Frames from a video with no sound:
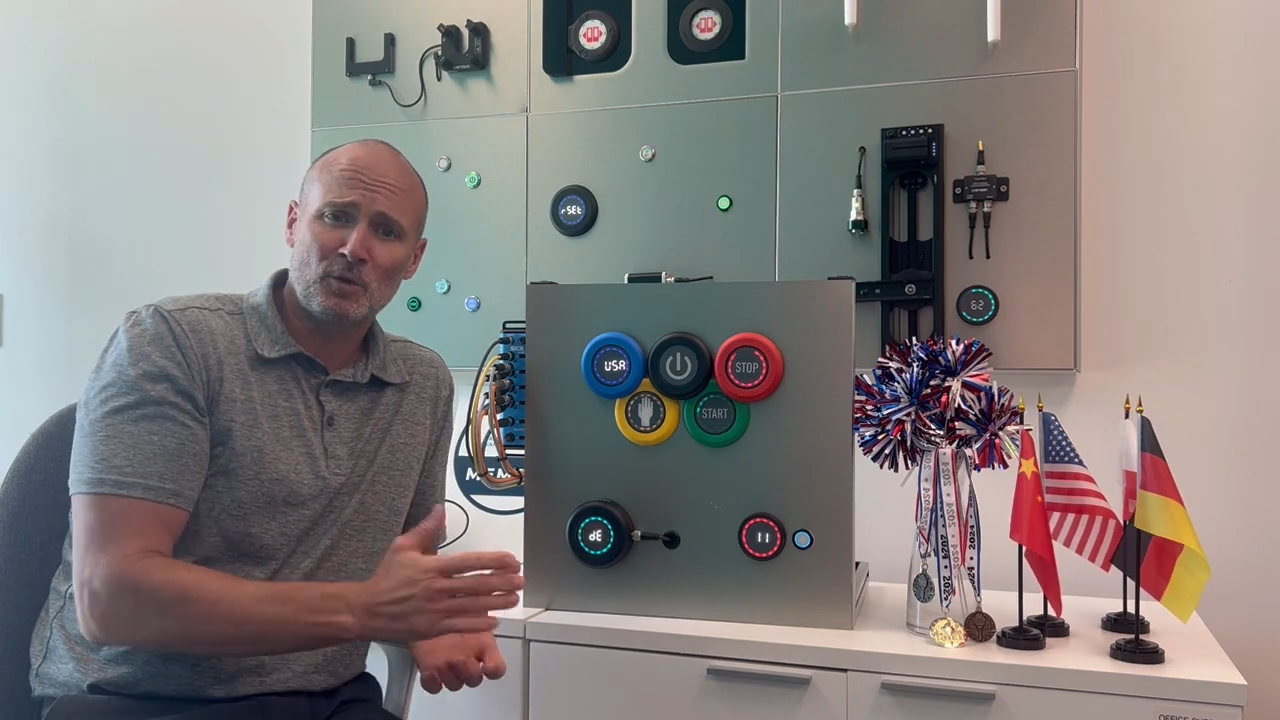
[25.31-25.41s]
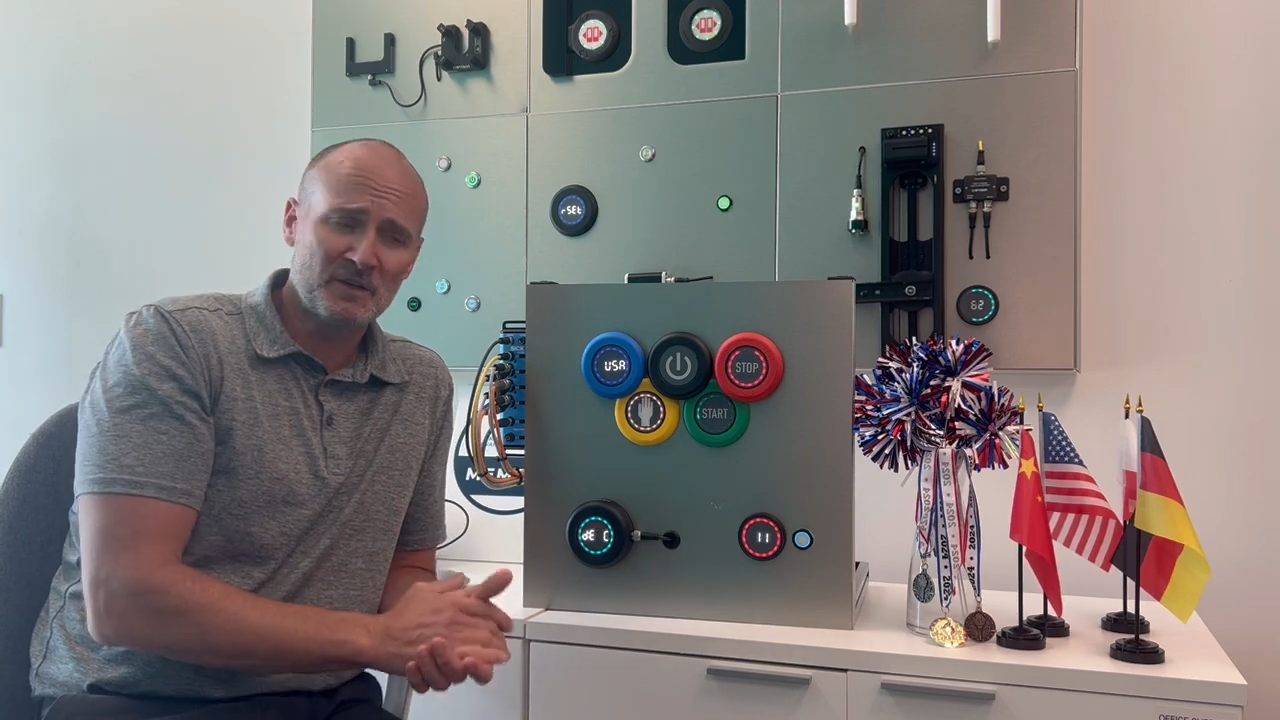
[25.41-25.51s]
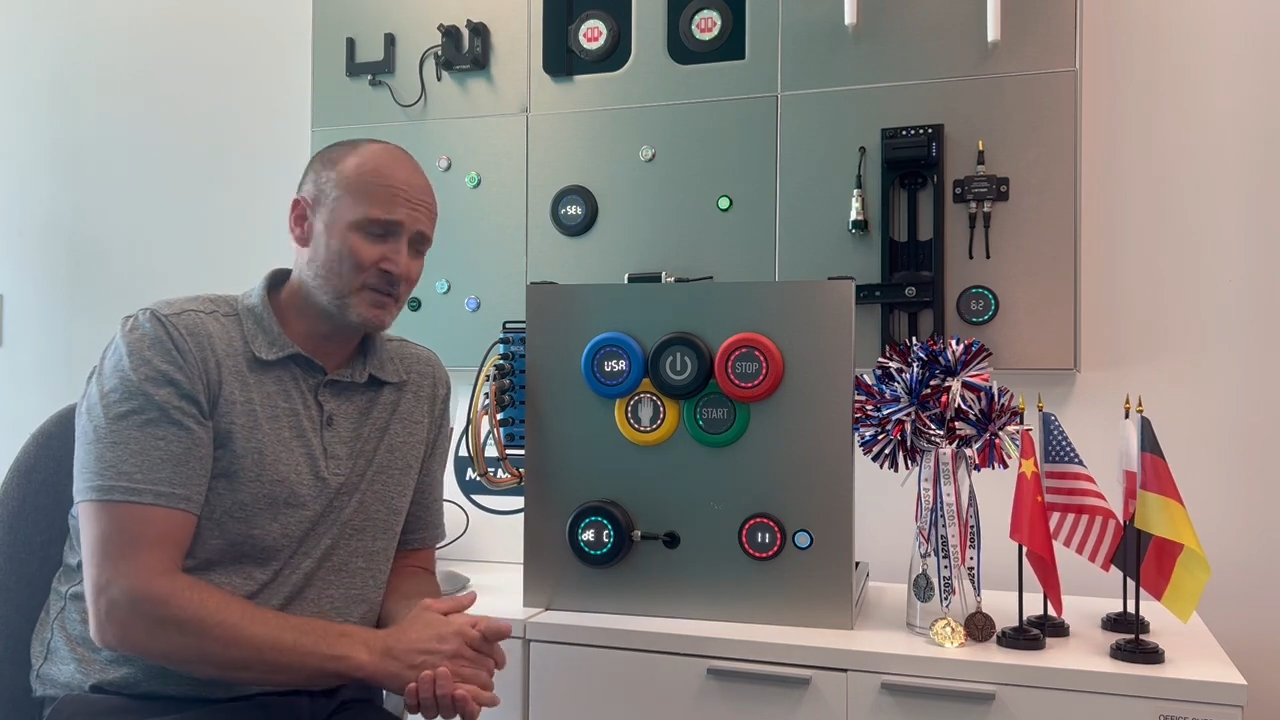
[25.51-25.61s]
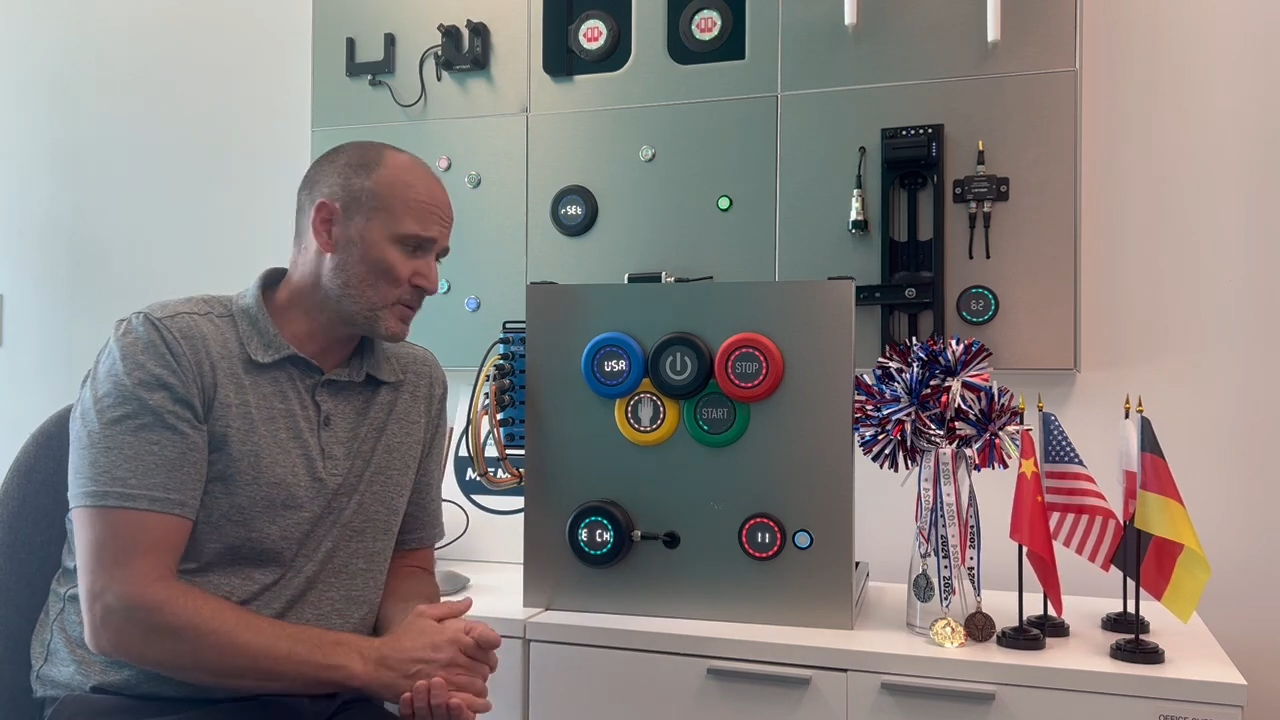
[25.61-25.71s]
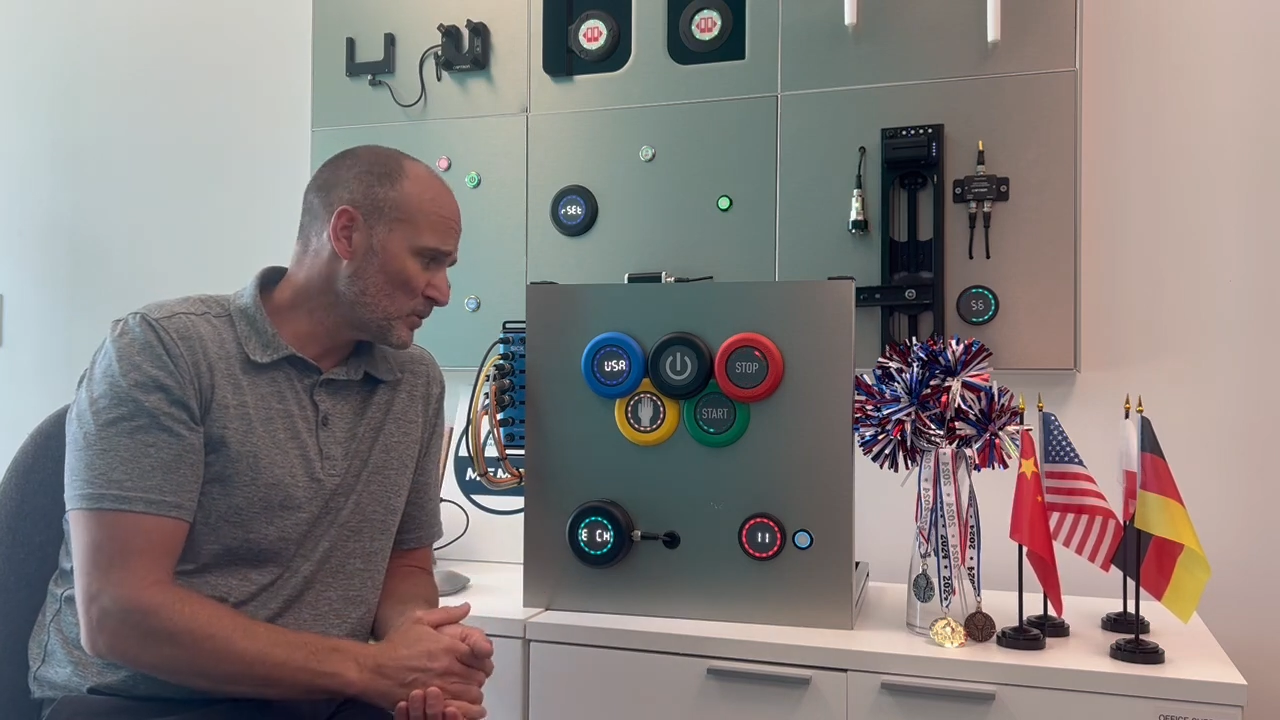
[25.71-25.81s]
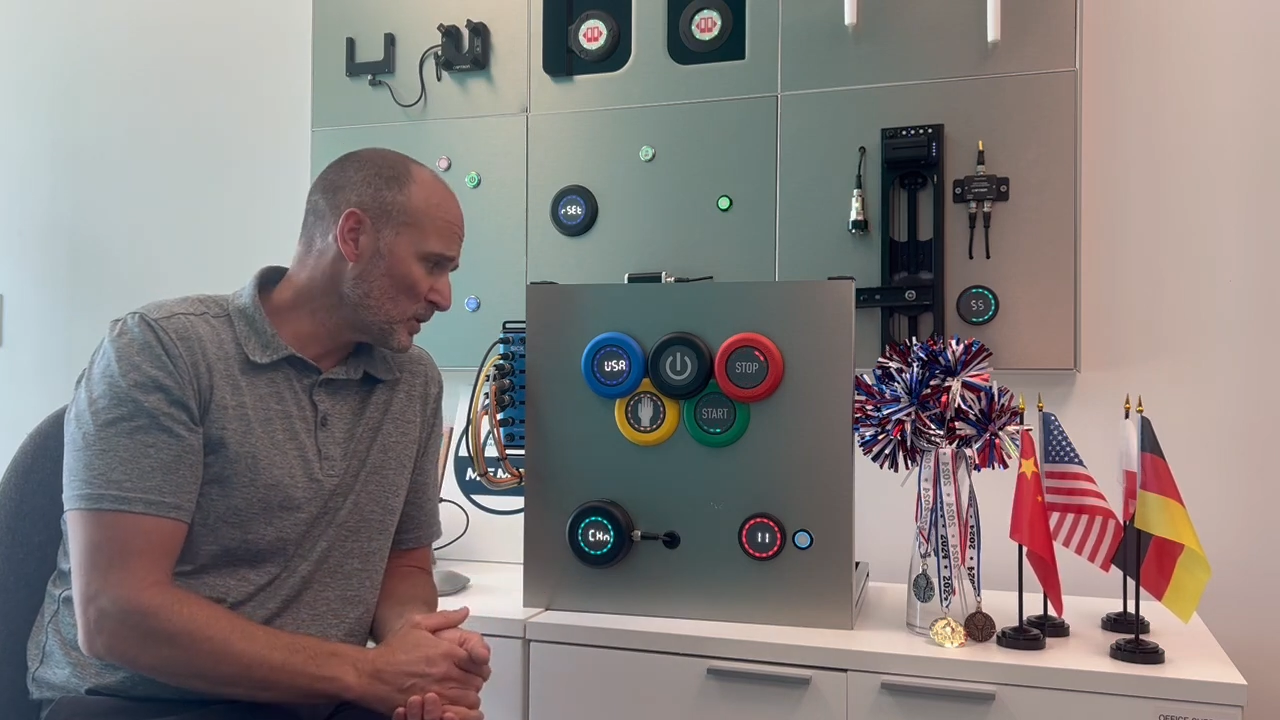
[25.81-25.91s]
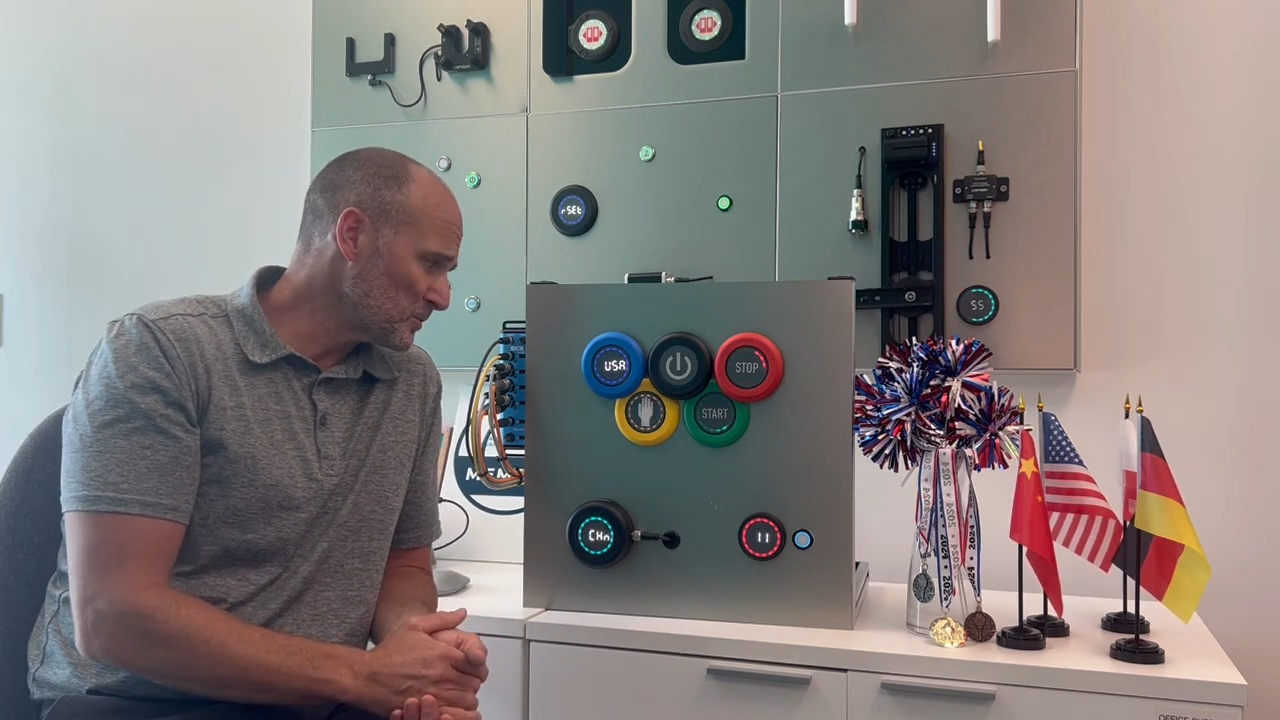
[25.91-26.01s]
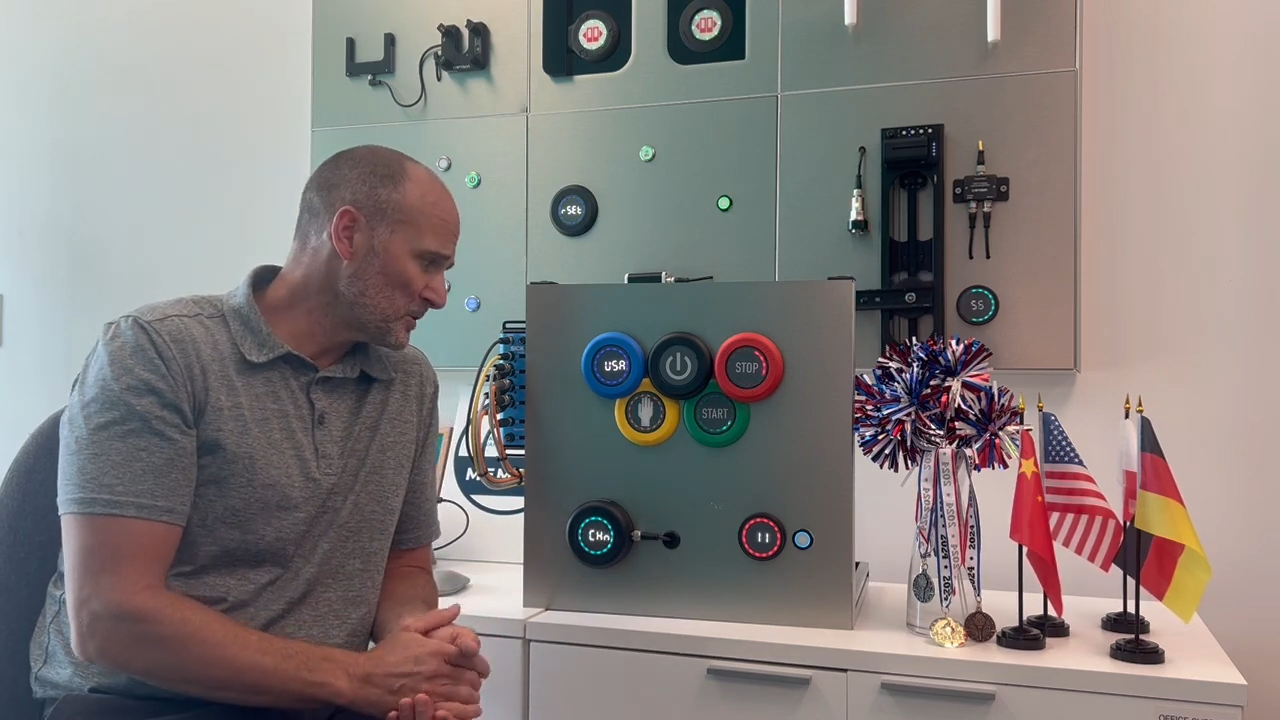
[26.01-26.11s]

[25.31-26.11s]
different world